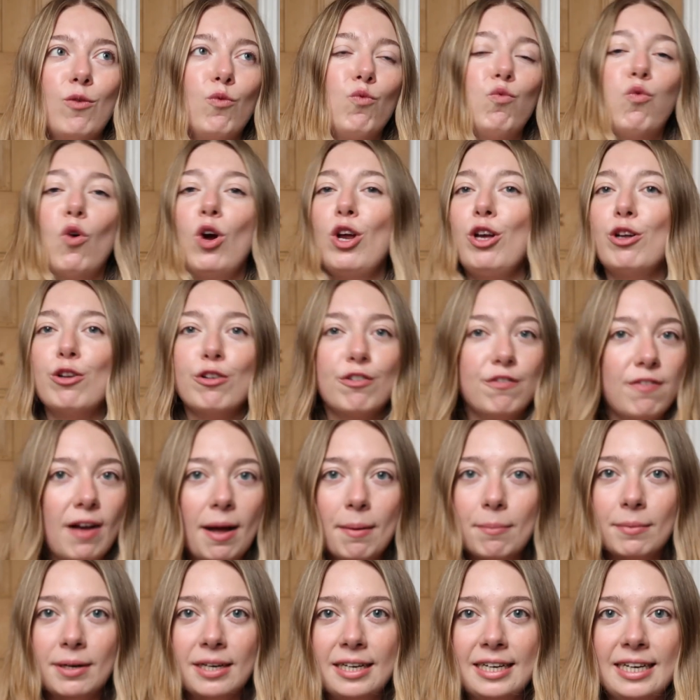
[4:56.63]
royal
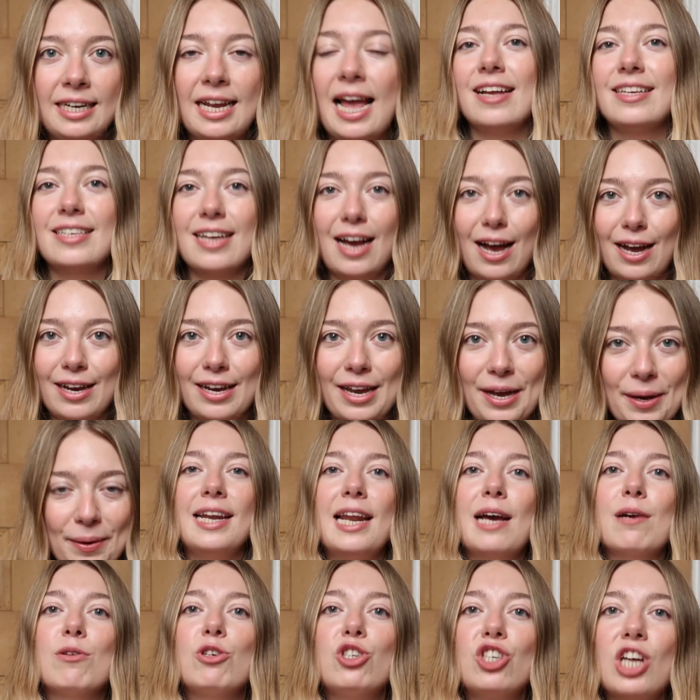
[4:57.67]
family attire.
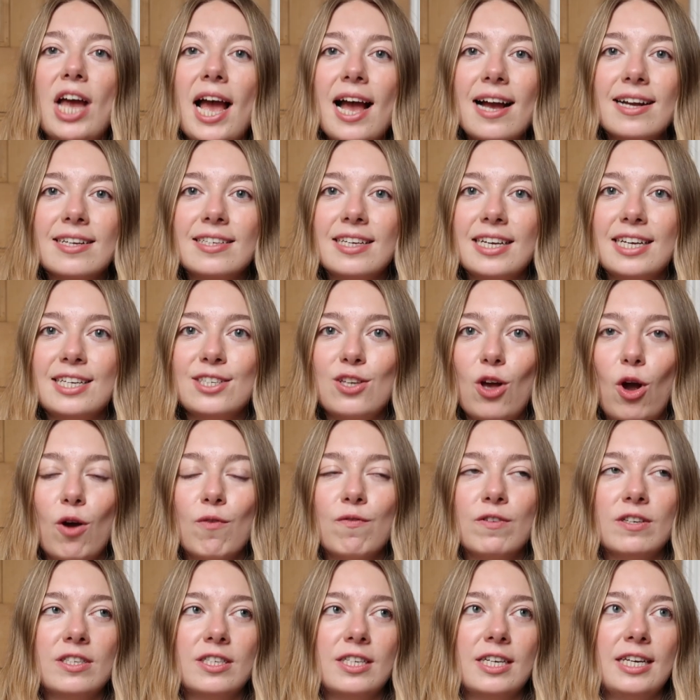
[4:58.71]
Now checked is
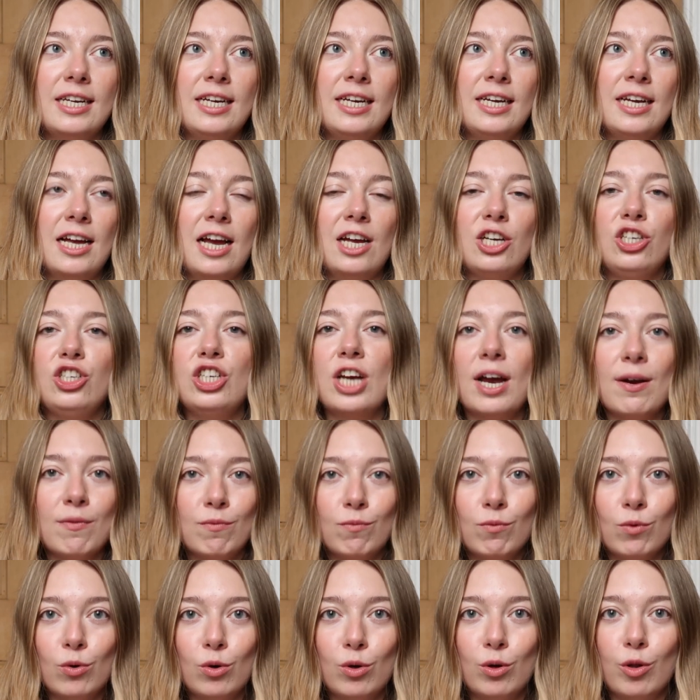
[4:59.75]
obviously a
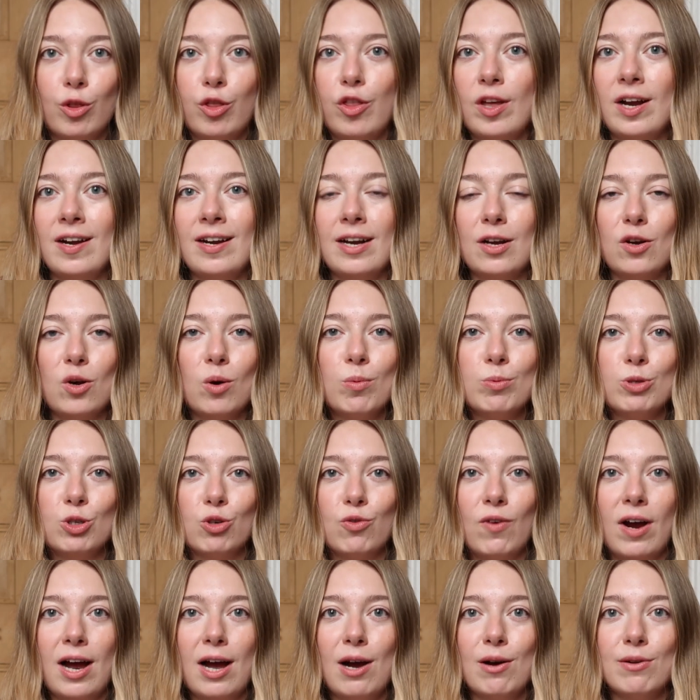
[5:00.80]
general thing that comes
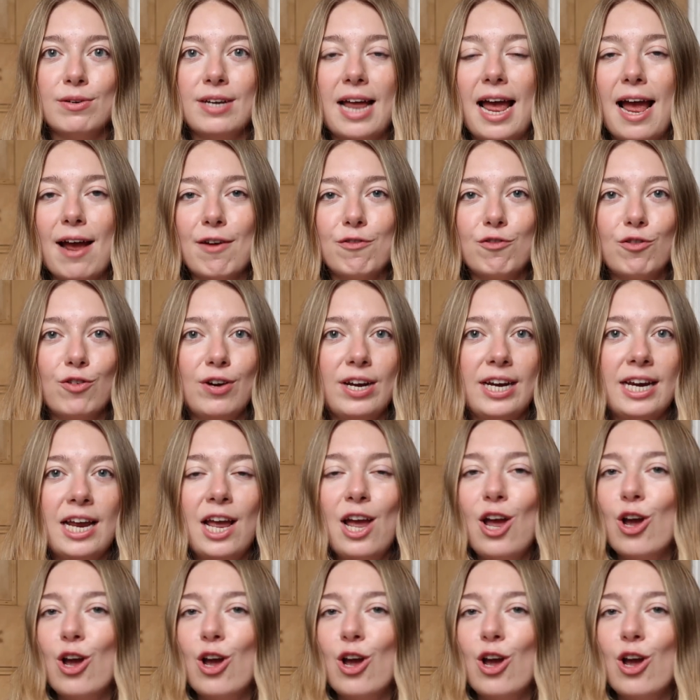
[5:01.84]
around every